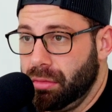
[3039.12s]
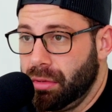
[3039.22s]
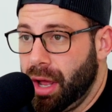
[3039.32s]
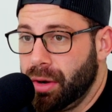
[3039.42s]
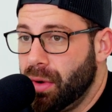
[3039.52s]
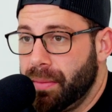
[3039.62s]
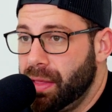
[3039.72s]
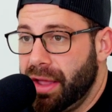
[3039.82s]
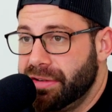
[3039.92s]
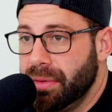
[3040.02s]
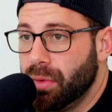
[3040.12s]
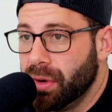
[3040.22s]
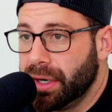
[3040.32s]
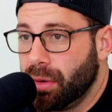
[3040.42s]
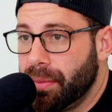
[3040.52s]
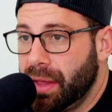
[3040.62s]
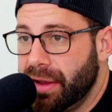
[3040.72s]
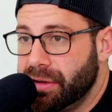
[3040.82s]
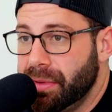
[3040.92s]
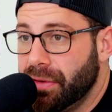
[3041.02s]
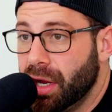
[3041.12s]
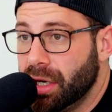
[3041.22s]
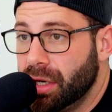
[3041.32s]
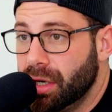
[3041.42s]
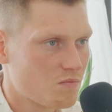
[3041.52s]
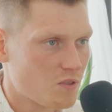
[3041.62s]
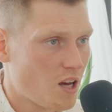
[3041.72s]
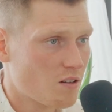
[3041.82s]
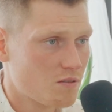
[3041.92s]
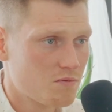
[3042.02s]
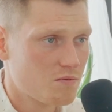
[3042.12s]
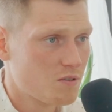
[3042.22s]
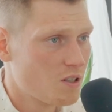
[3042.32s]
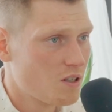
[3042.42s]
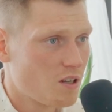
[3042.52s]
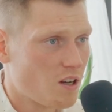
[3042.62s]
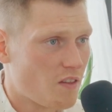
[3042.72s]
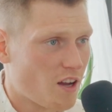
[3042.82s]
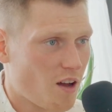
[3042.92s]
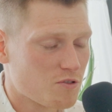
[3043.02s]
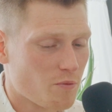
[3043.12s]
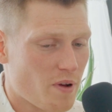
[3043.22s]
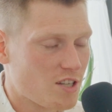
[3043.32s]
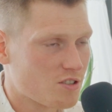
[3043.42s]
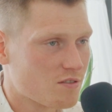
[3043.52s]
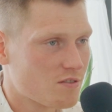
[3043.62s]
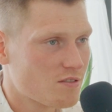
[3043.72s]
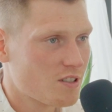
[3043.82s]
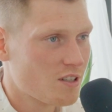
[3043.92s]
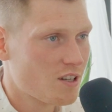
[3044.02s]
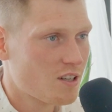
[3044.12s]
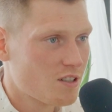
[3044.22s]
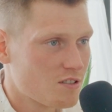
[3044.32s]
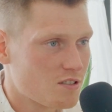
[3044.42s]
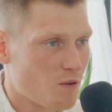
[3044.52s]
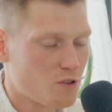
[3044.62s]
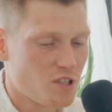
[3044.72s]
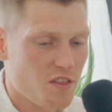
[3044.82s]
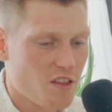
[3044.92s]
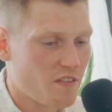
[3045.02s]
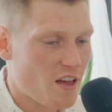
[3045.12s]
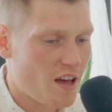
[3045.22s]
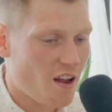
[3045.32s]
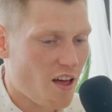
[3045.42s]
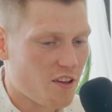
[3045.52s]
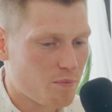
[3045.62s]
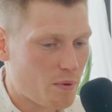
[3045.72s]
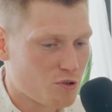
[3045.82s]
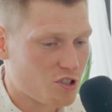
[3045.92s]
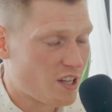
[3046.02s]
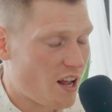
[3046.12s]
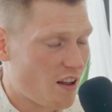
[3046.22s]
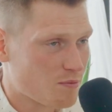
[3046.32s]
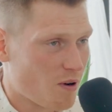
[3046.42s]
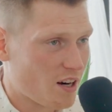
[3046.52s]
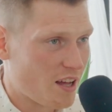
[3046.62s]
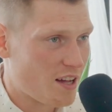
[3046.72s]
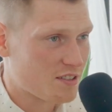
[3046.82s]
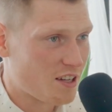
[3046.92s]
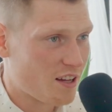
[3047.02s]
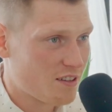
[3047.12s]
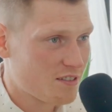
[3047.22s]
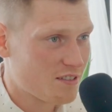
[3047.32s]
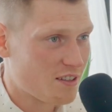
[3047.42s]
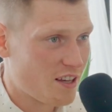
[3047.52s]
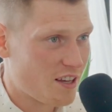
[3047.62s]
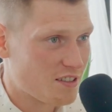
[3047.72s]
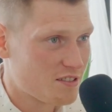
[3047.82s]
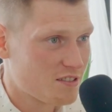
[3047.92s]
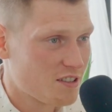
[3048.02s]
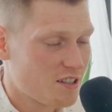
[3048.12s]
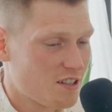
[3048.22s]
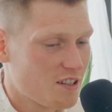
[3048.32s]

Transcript: I don't want my life to be boring. I want my life to be fun. Yeah. And that comes from passion. So if there's anything that I think people should get out of this podcast today, it's